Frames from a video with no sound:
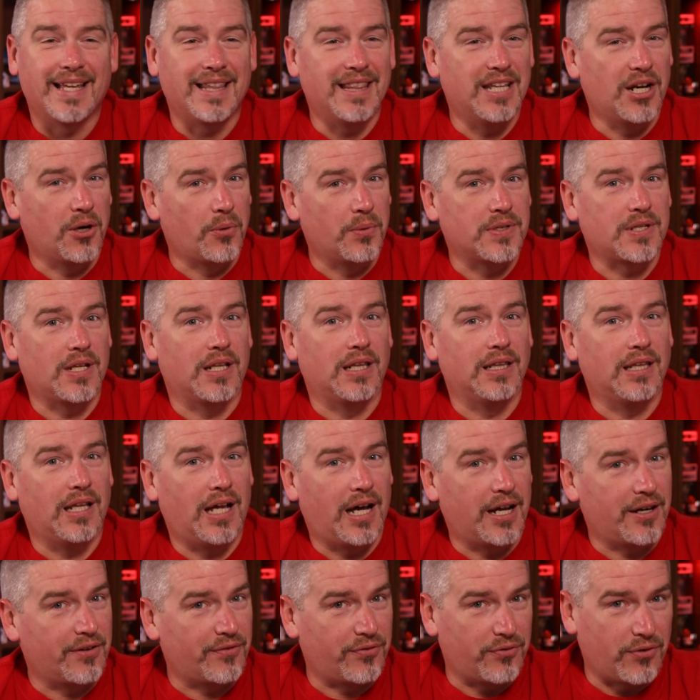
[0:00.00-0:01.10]
There was a
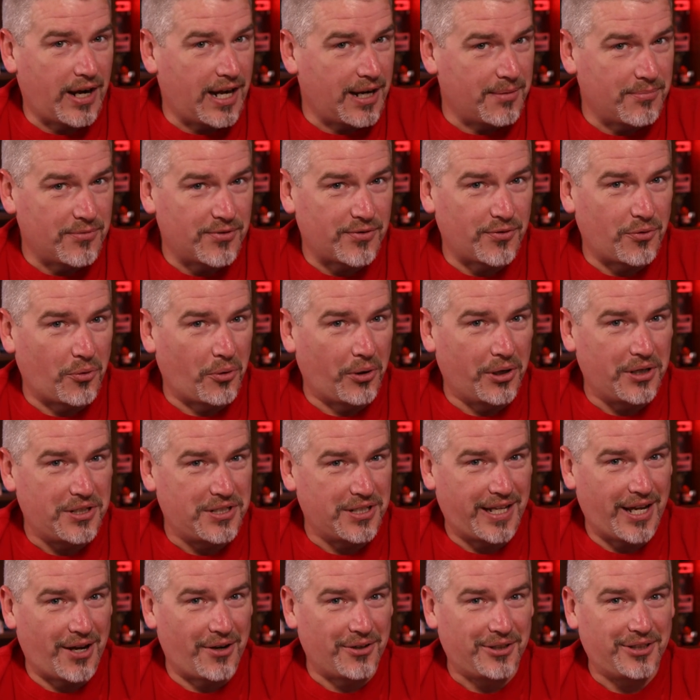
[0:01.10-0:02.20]
lot of frames for it
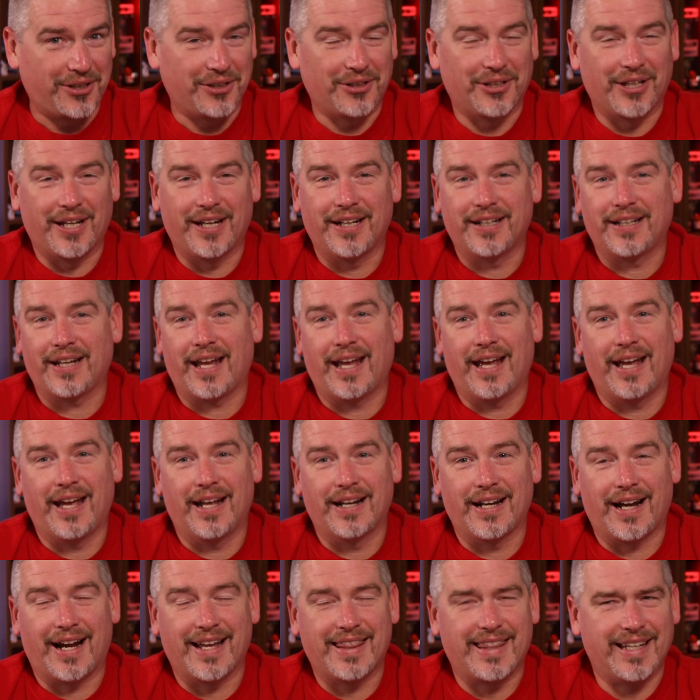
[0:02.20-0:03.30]
to calculate,
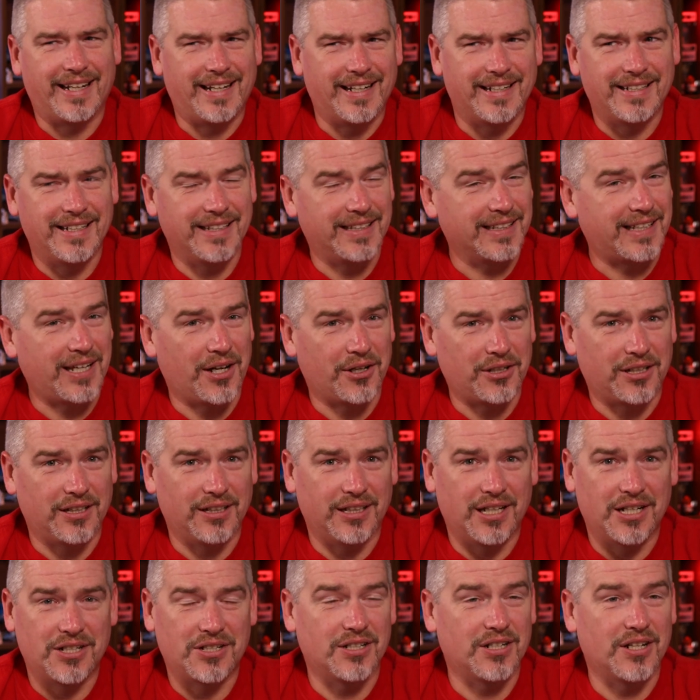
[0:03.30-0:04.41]
and I think I did the
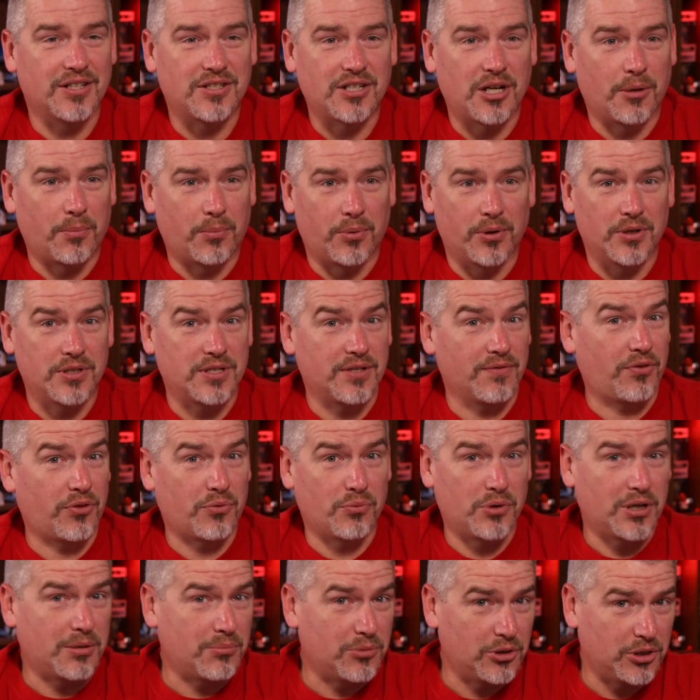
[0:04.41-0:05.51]
calculation. It's upwards of
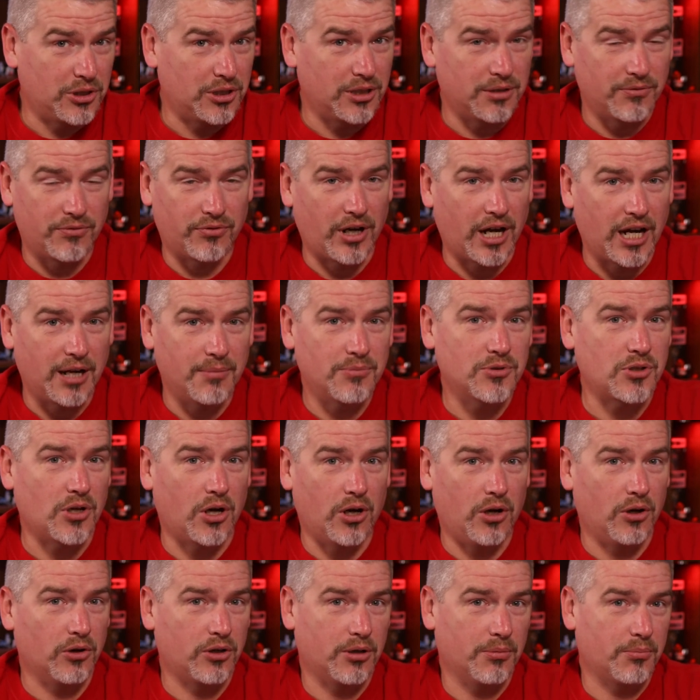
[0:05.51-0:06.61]
3 million frames
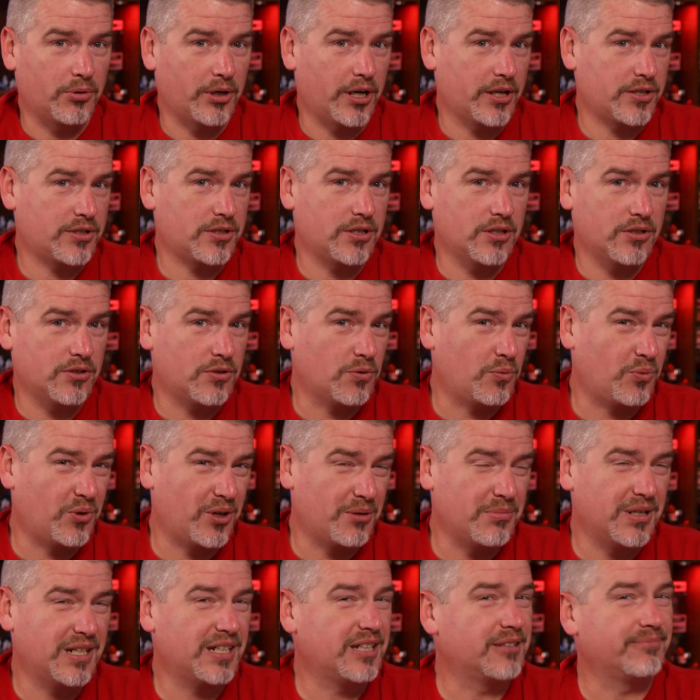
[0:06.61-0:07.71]
all compressed into
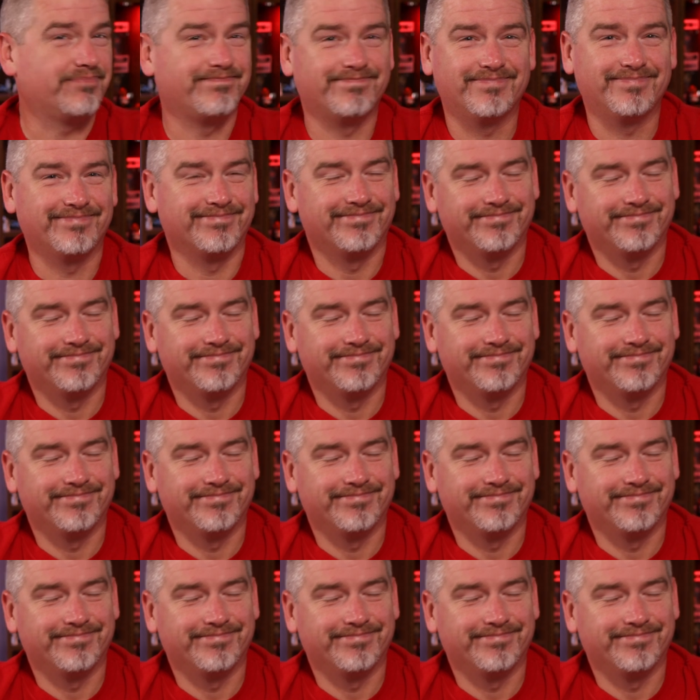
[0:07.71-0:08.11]
1 minute.